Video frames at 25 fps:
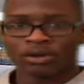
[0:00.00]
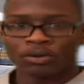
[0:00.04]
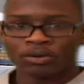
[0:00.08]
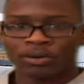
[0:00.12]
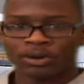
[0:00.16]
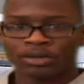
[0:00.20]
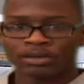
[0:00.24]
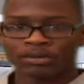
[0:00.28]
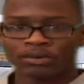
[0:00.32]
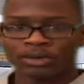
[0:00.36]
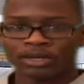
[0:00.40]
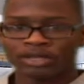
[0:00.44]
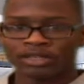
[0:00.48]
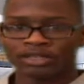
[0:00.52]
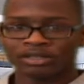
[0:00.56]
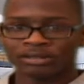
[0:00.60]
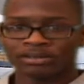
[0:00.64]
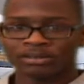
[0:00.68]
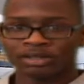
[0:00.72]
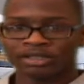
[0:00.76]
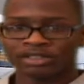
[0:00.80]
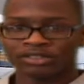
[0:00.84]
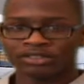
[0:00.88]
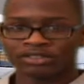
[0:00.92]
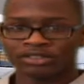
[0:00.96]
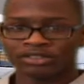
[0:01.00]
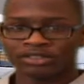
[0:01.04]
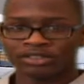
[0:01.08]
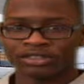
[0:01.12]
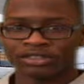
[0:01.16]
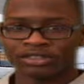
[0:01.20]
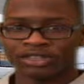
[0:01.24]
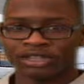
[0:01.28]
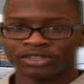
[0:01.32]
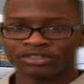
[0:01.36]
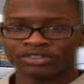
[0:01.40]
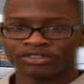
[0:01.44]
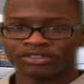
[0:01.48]
One way to make sure
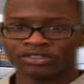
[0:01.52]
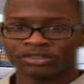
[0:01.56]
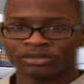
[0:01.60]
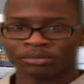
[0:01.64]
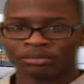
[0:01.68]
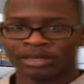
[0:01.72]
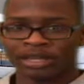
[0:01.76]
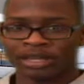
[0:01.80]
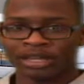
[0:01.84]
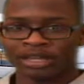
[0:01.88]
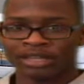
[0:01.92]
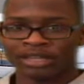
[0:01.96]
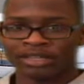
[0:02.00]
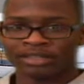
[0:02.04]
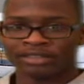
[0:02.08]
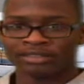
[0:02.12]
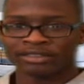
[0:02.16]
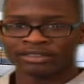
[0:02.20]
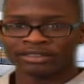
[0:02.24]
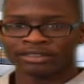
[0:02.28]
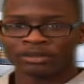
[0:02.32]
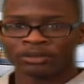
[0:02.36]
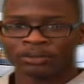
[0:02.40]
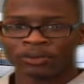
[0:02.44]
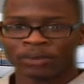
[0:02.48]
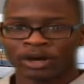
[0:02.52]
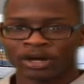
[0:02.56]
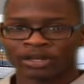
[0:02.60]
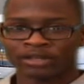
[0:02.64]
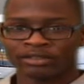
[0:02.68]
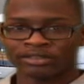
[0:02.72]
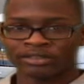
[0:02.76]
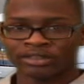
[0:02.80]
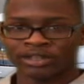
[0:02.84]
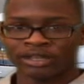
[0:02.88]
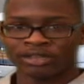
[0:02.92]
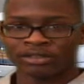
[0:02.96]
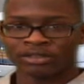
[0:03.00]
that you're balanced while
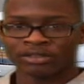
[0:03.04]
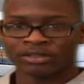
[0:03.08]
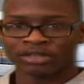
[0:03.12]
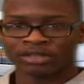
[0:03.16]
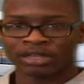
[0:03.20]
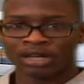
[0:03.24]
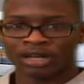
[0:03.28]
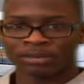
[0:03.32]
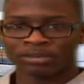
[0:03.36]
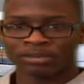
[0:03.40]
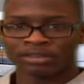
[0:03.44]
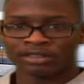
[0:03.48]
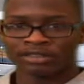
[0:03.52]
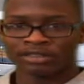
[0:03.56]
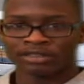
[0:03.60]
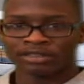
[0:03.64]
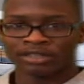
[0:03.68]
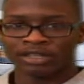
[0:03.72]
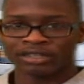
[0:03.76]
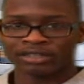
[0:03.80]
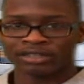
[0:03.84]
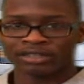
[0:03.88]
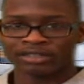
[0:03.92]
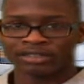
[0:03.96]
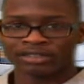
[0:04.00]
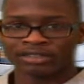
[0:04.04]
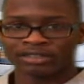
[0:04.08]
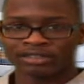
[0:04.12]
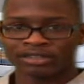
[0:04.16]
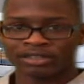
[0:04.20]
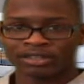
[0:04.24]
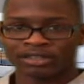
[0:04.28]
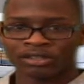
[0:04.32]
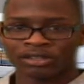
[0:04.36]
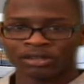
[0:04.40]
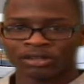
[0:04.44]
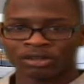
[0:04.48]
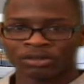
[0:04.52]
staying on top of your studies
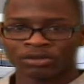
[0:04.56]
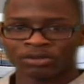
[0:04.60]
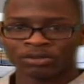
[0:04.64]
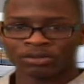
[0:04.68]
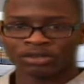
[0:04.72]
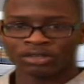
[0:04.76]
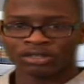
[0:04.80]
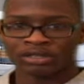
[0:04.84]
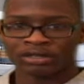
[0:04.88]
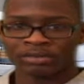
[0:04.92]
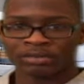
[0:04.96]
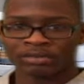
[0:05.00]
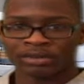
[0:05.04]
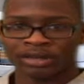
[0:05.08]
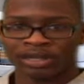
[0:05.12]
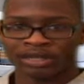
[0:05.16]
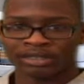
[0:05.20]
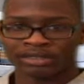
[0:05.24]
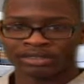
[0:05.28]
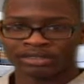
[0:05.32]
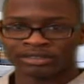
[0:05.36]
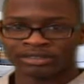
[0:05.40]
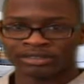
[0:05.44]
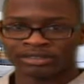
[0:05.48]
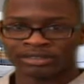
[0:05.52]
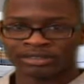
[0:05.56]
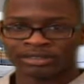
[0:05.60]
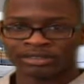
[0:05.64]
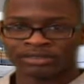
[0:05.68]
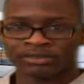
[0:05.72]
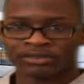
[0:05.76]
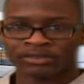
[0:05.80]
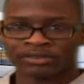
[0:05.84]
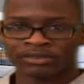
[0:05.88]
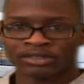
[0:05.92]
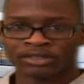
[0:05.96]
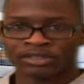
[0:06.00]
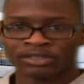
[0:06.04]
along with practicing
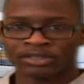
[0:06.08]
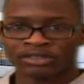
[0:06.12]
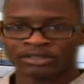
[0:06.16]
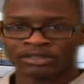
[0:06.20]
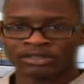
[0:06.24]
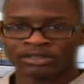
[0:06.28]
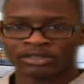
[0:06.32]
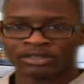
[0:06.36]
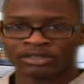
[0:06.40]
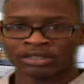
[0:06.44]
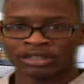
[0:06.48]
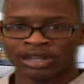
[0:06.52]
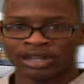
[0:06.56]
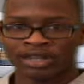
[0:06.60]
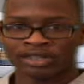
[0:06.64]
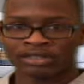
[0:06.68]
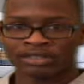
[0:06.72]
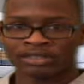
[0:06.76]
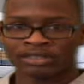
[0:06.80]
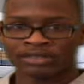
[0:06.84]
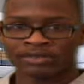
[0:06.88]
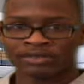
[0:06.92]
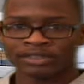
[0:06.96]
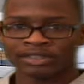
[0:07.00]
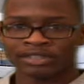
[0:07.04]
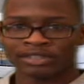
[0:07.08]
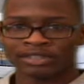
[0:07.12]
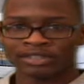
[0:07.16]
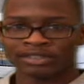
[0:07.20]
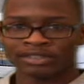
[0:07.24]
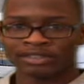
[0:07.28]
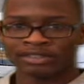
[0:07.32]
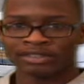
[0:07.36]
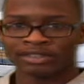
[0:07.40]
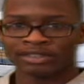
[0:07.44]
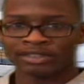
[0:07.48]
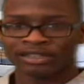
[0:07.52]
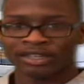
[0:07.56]
for your
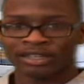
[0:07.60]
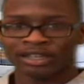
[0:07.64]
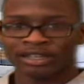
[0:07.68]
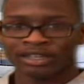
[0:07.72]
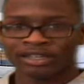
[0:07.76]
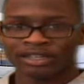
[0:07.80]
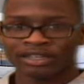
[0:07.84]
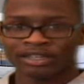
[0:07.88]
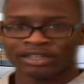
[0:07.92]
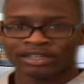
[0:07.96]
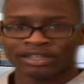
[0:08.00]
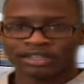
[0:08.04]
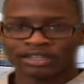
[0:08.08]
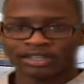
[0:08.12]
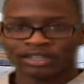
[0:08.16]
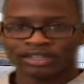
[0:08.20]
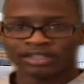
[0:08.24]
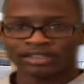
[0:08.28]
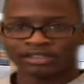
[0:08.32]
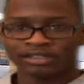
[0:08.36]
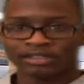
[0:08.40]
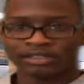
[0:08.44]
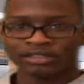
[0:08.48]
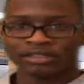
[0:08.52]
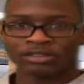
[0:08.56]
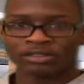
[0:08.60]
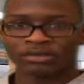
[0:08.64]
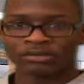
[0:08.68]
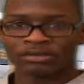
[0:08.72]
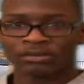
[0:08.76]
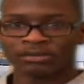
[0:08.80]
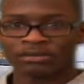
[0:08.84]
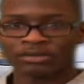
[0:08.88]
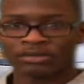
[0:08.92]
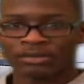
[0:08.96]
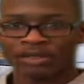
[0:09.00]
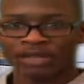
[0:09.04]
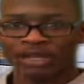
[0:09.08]
activities is
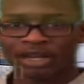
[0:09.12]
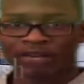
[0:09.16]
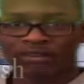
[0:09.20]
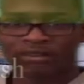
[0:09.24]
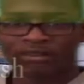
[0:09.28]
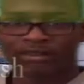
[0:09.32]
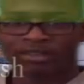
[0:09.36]
to not